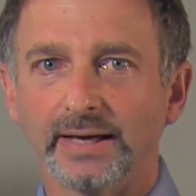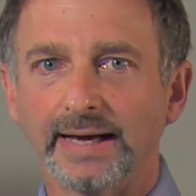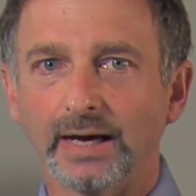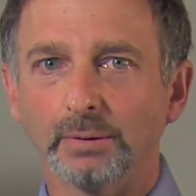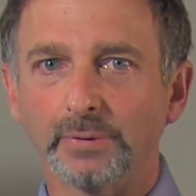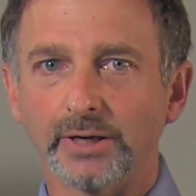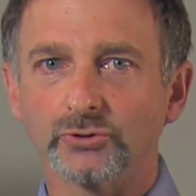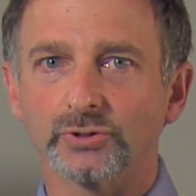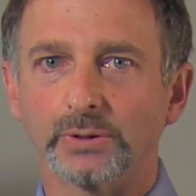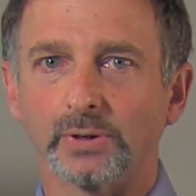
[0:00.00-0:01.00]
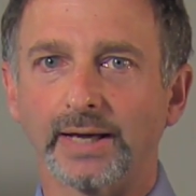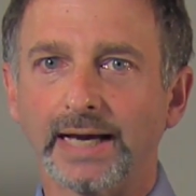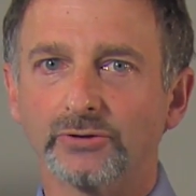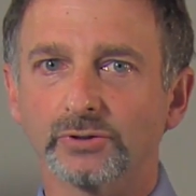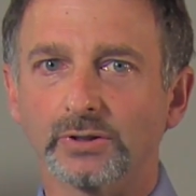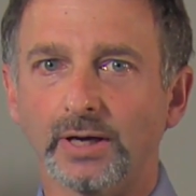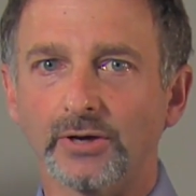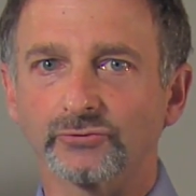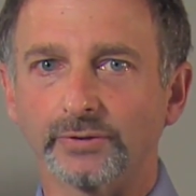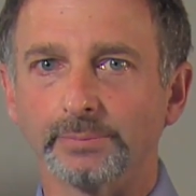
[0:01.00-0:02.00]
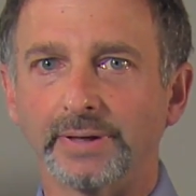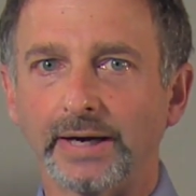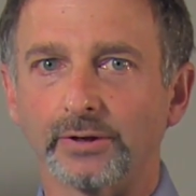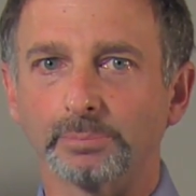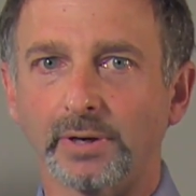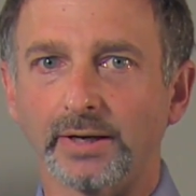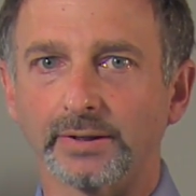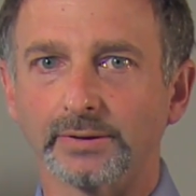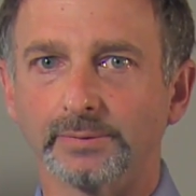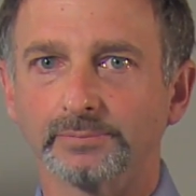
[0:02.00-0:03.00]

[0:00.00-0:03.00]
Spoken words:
how much it will actually cost them out of pocket